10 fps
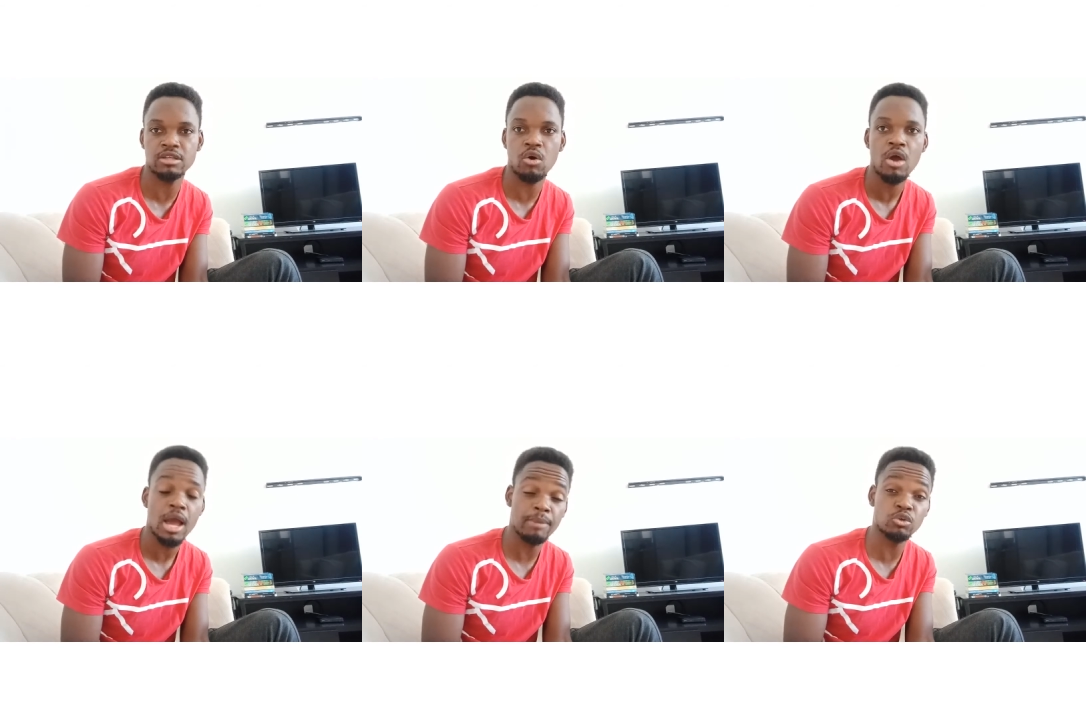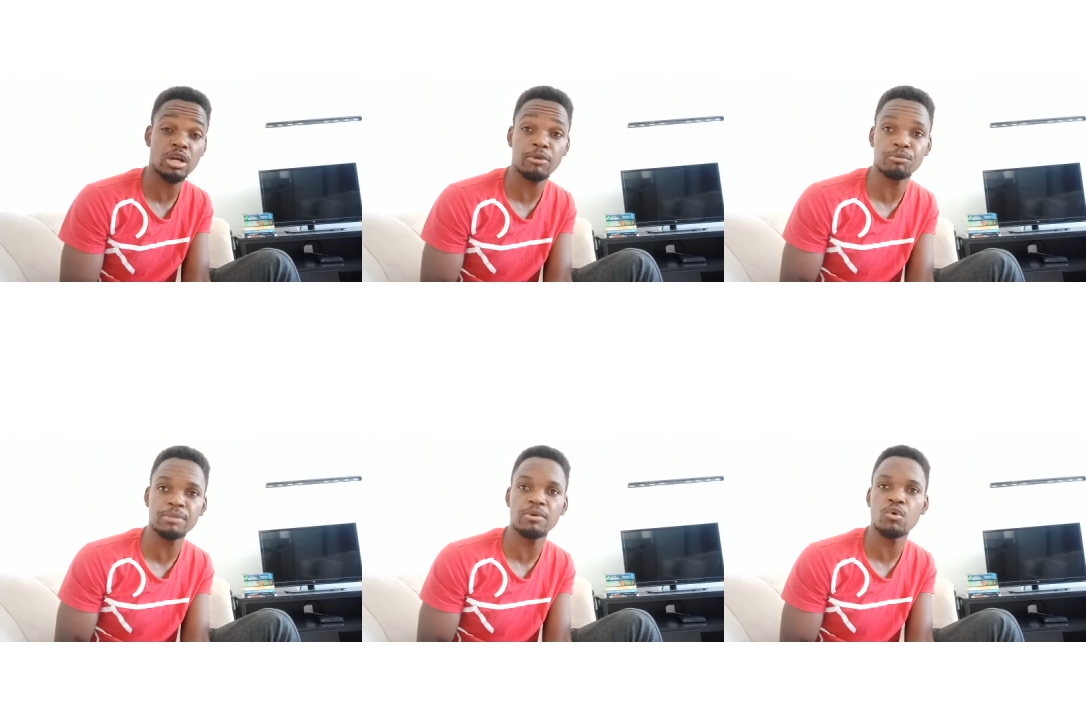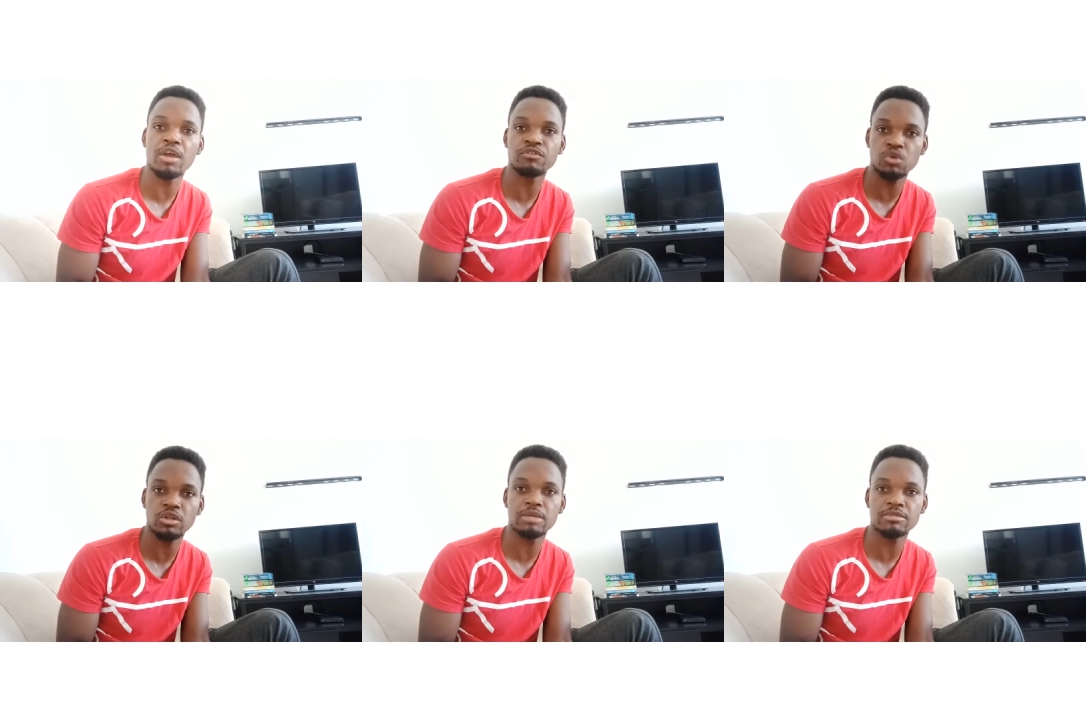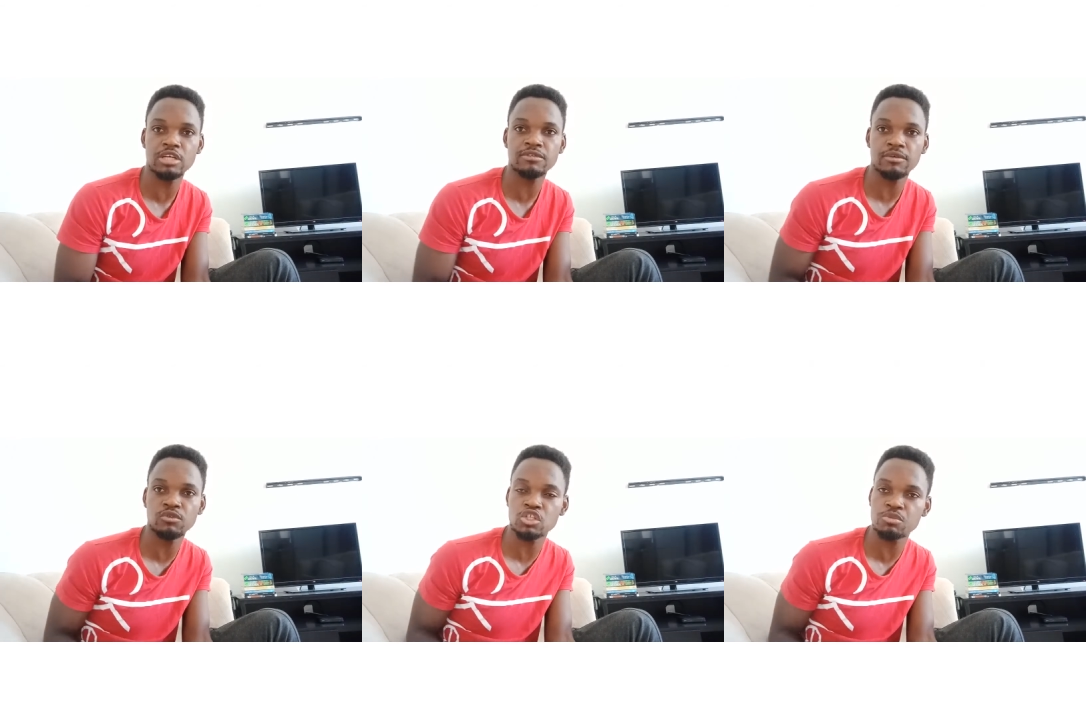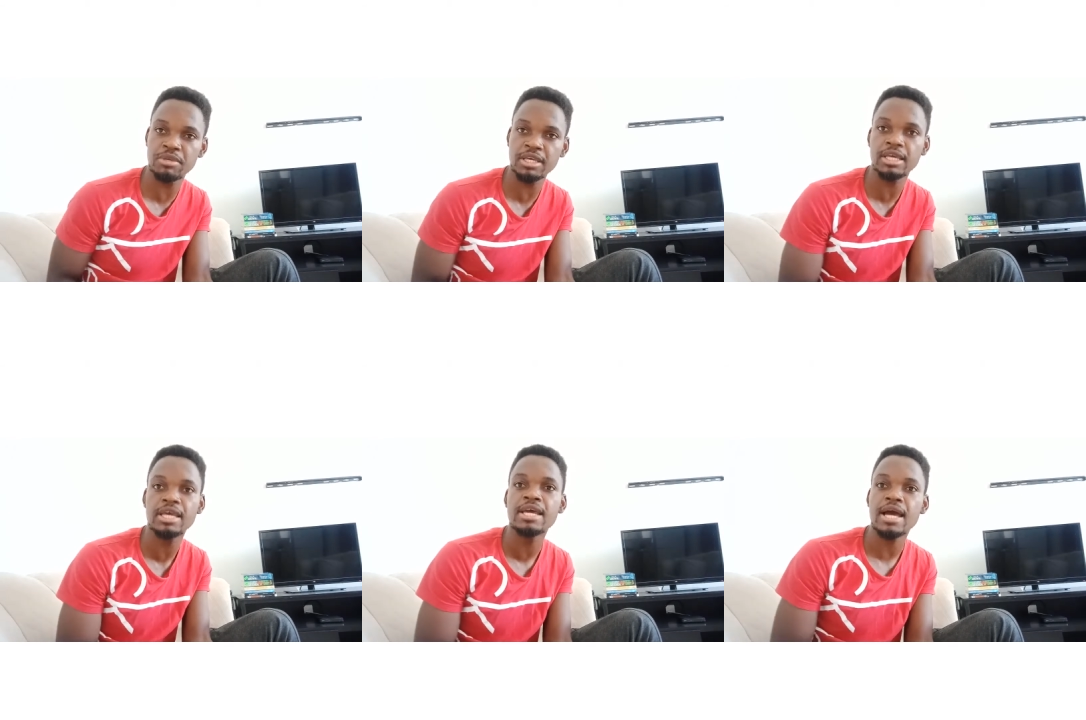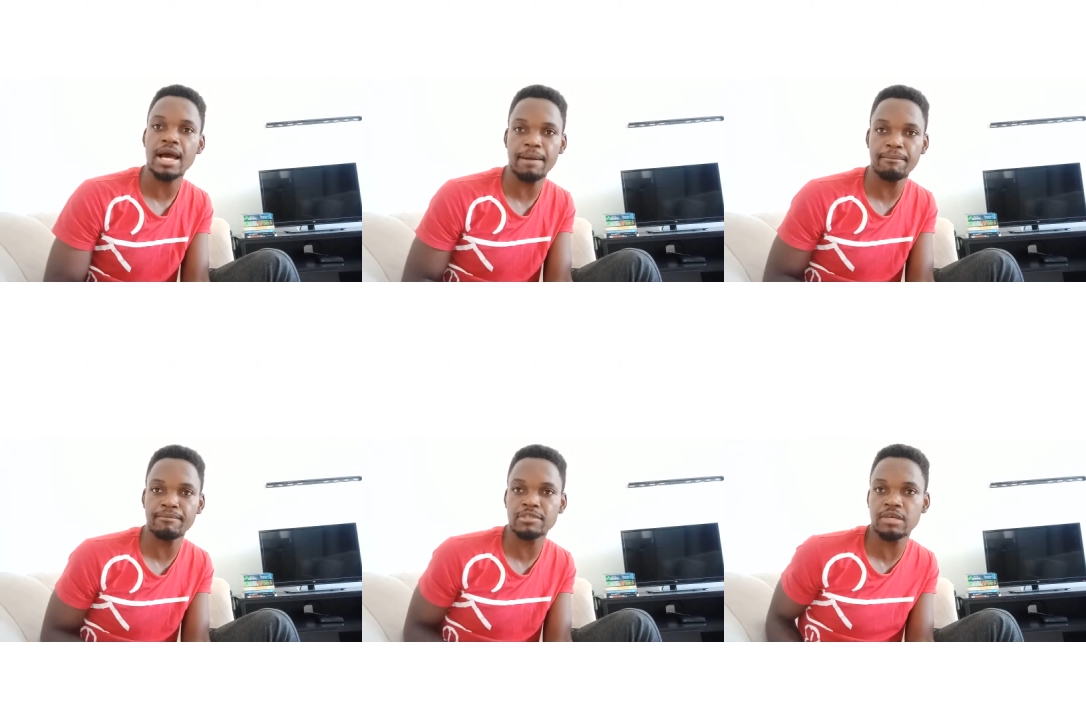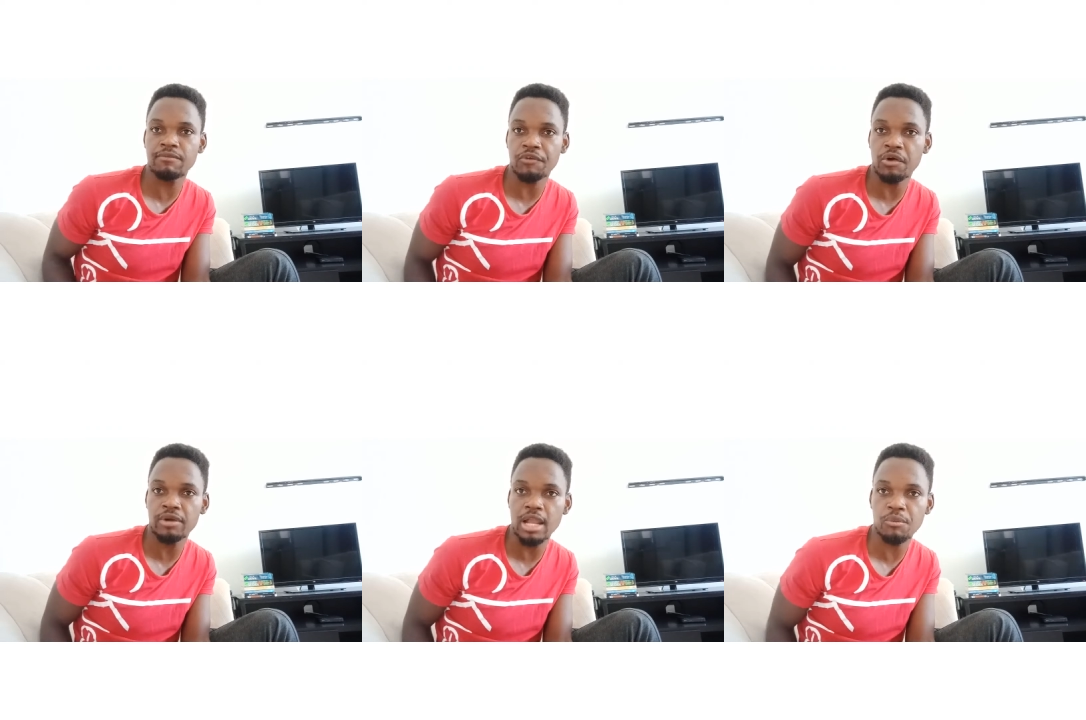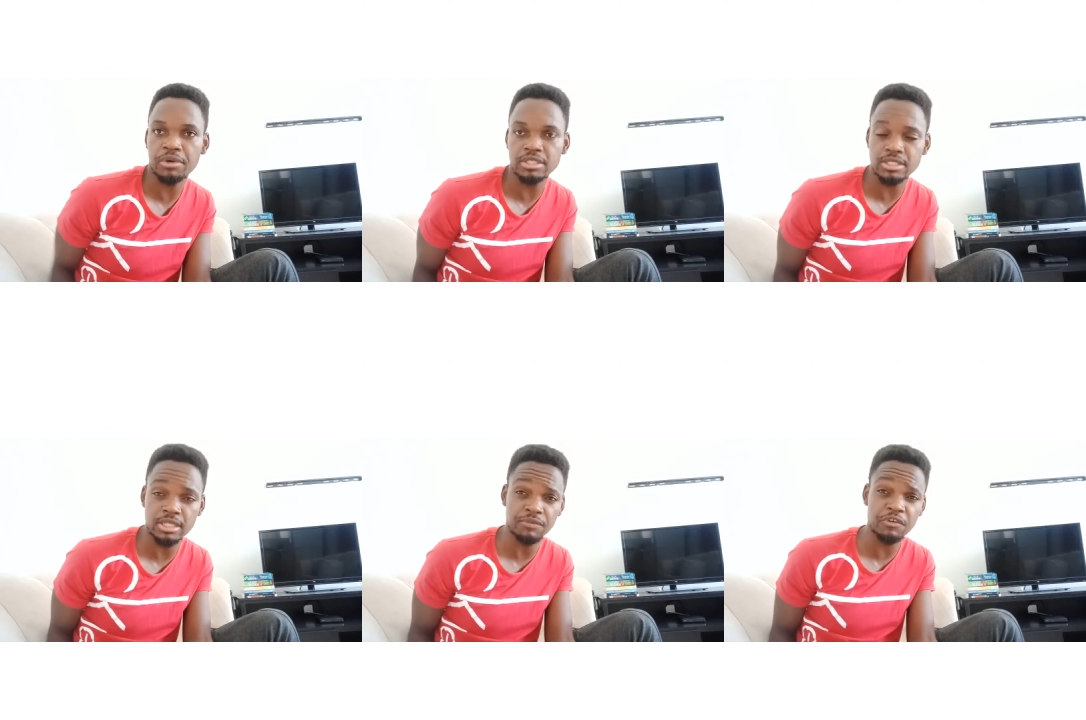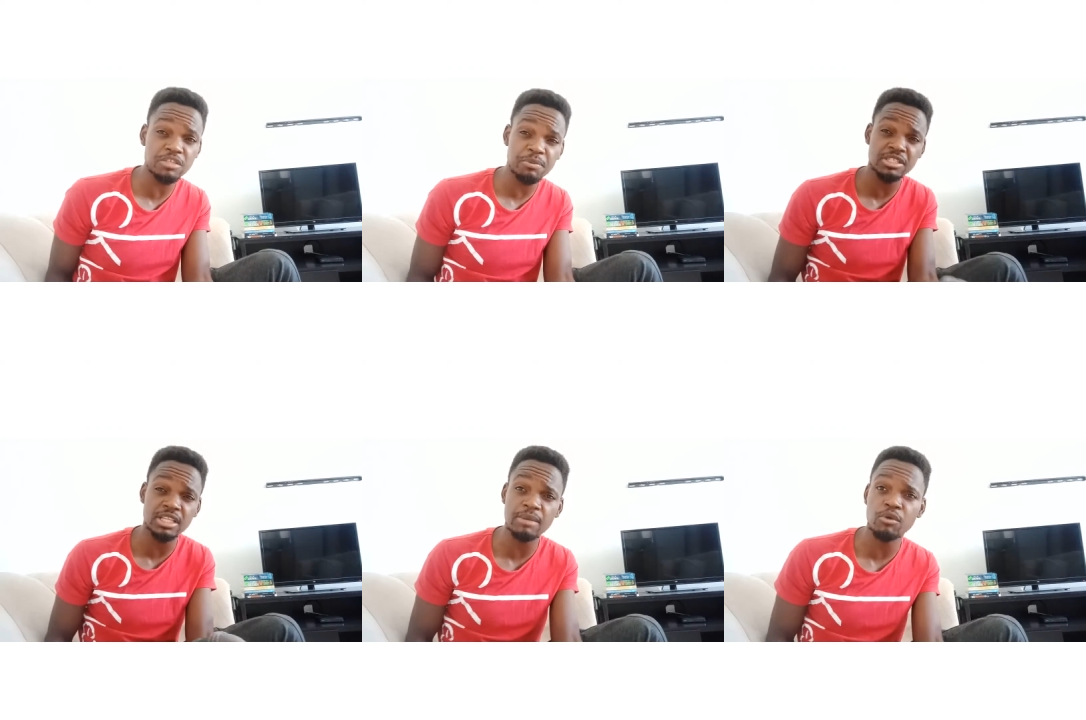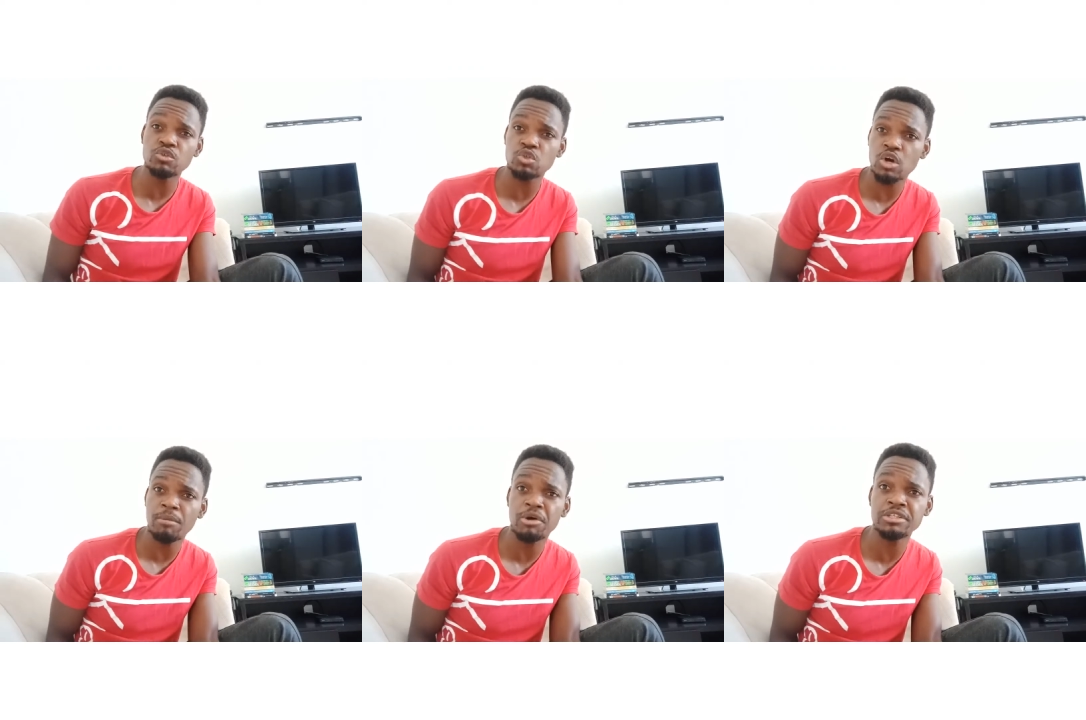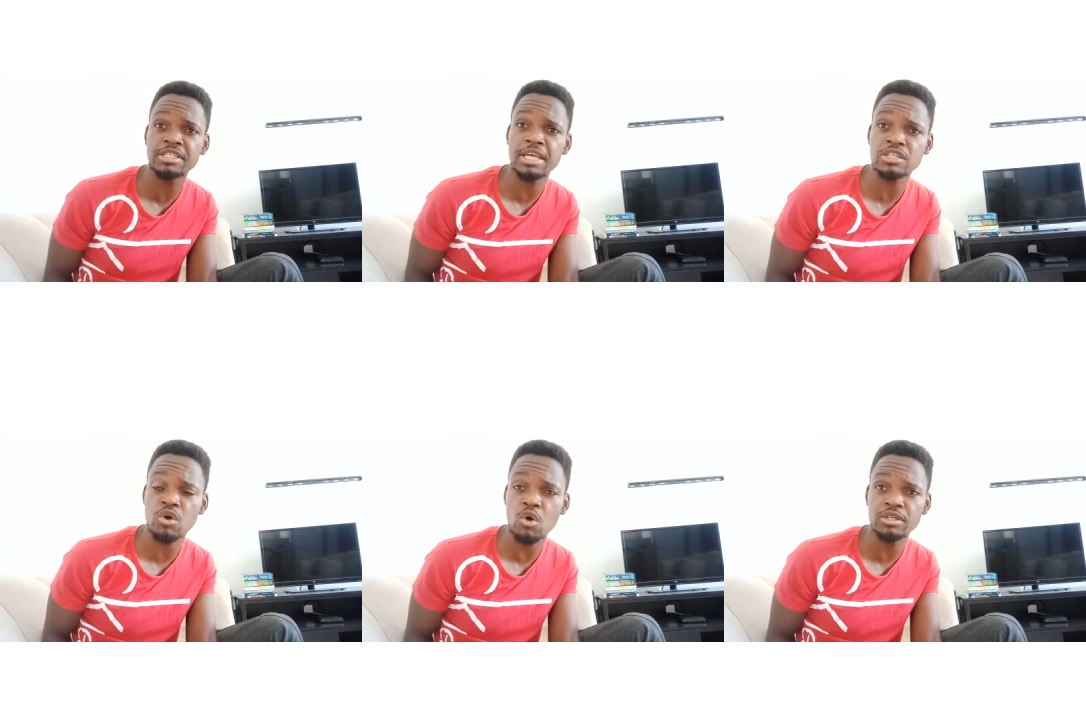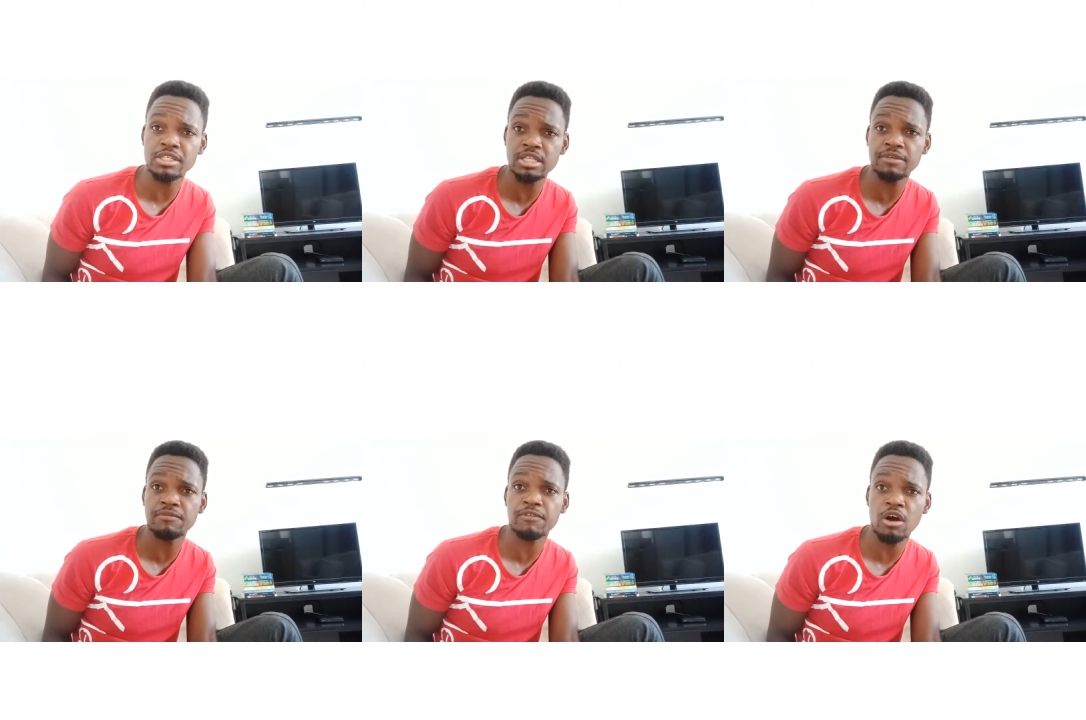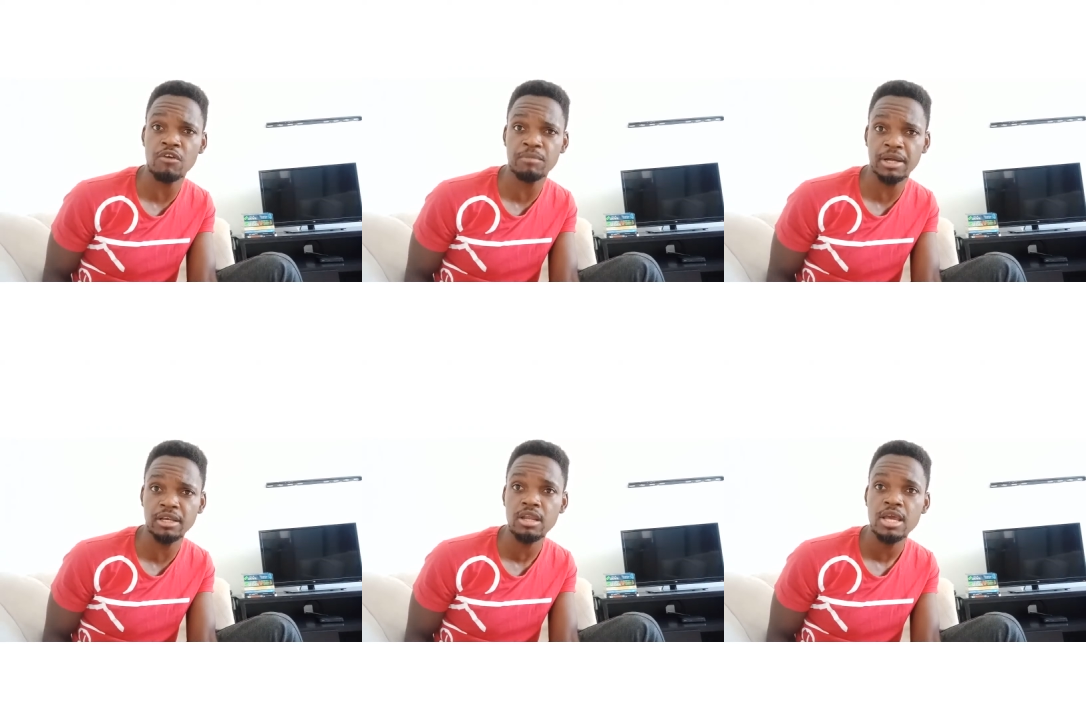No, I'm talking about people who have taught themselves how to speak several languages. And the first person that I'm going to talk about here is called Steve Kaufman.